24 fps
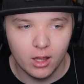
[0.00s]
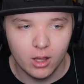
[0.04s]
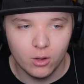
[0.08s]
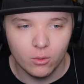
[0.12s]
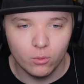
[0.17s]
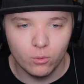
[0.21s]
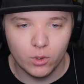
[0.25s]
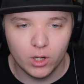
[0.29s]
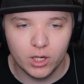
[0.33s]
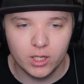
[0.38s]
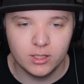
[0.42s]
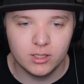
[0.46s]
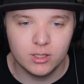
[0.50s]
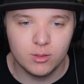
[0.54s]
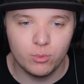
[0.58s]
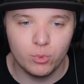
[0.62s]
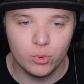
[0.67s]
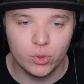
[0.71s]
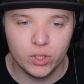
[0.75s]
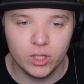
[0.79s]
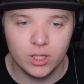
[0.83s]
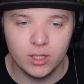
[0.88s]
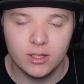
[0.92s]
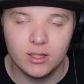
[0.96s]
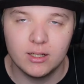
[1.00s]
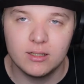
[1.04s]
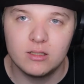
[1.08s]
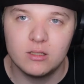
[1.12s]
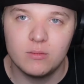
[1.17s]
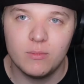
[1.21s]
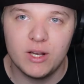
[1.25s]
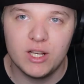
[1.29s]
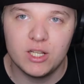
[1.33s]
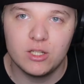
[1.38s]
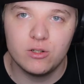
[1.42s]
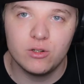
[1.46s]
What is the point in
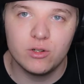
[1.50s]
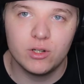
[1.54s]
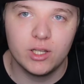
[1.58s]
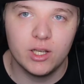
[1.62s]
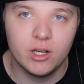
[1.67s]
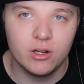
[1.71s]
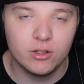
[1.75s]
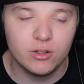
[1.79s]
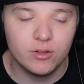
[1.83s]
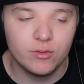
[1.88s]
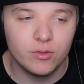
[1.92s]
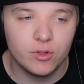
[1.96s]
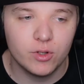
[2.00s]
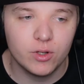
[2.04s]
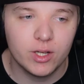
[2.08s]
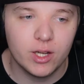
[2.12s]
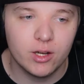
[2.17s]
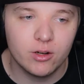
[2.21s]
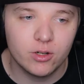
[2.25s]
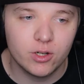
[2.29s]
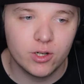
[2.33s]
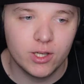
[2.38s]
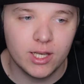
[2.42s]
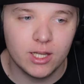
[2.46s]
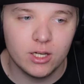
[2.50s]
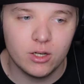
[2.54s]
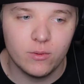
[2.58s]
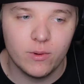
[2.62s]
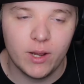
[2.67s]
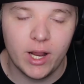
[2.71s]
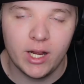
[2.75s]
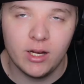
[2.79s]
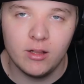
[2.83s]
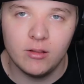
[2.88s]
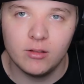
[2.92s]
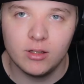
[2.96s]
customizing your character if your character can't do
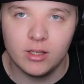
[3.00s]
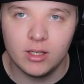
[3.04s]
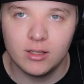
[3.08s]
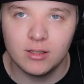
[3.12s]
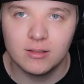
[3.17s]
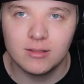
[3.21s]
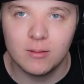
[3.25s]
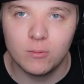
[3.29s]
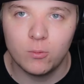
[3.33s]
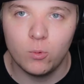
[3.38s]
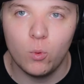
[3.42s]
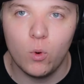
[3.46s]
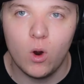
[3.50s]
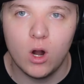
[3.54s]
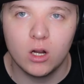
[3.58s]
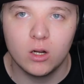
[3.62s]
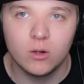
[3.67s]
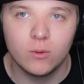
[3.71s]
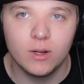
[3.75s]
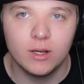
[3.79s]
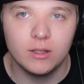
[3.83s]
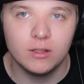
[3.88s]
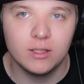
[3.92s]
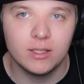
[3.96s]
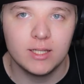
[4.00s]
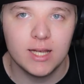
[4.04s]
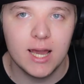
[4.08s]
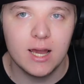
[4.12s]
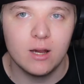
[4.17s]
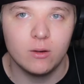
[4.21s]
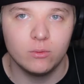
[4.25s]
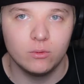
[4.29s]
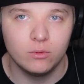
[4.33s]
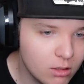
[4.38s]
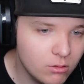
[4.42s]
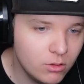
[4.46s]
anything except walk around the town?
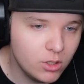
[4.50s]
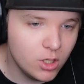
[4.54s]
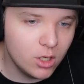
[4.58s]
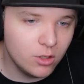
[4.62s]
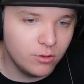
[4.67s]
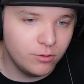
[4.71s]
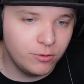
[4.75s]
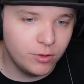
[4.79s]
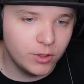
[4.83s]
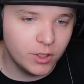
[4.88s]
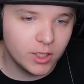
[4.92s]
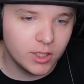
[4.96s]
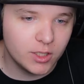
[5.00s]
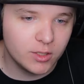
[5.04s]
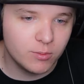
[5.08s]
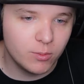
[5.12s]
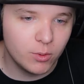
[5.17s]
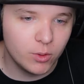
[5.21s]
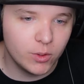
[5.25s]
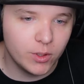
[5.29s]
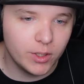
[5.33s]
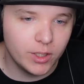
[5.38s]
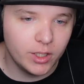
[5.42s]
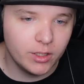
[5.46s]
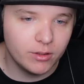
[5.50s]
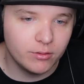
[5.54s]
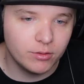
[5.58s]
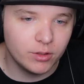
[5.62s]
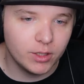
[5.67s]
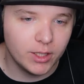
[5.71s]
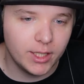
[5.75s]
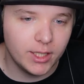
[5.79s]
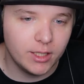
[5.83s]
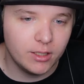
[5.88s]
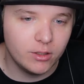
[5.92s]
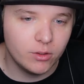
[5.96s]
No foot exploring of
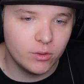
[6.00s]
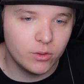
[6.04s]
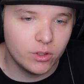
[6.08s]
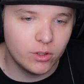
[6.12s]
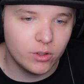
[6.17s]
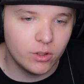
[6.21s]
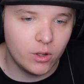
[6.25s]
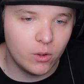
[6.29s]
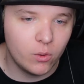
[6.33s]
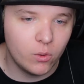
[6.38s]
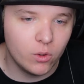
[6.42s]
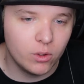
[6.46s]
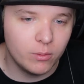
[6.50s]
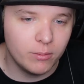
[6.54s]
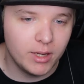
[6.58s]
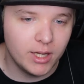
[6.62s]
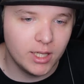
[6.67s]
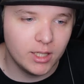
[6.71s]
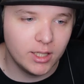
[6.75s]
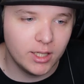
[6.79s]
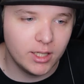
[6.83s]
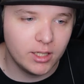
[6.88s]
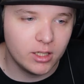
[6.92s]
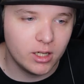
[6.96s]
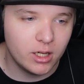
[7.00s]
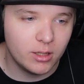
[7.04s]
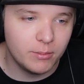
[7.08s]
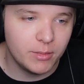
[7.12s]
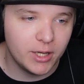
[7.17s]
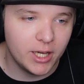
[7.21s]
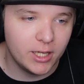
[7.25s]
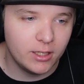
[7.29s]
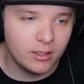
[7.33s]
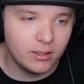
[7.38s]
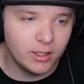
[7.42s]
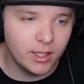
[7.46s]
land or melee
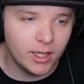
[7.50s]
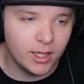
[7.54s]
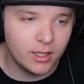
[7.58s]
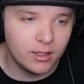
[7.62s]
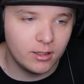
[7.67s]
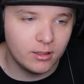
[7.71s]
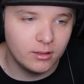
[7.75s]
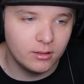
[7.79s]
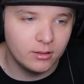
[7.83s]
combat. Yeah.